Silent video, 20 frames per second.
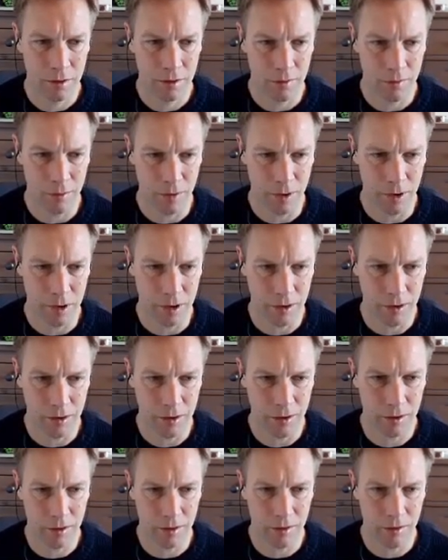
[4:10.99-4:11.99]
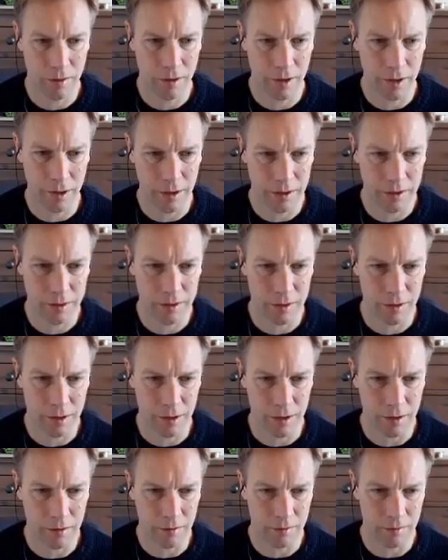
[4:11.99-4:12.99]
we know it's
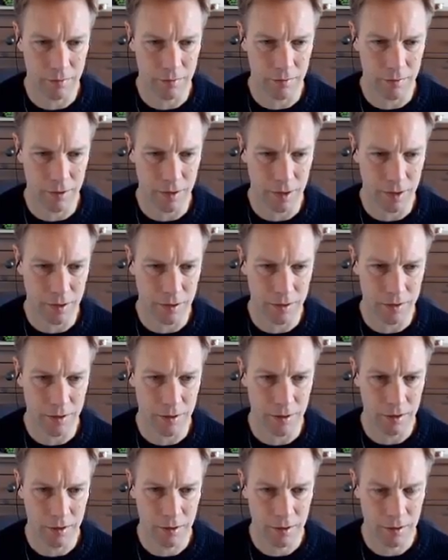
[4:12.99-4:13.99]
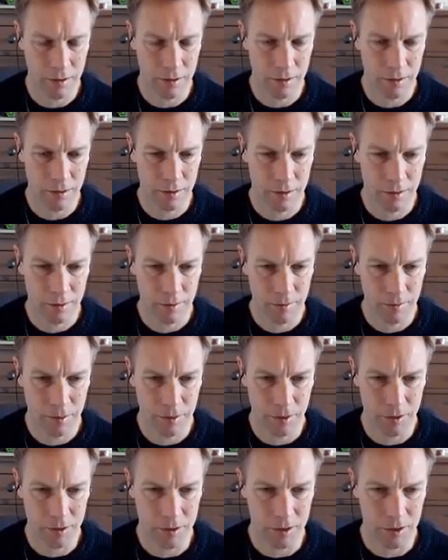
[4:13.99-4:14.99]
a valid
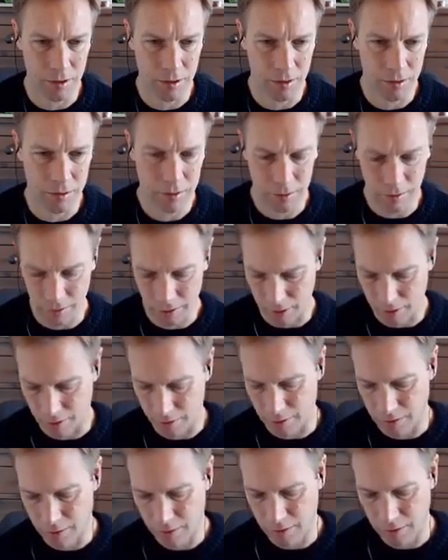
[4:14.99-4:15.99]
pointer to a node.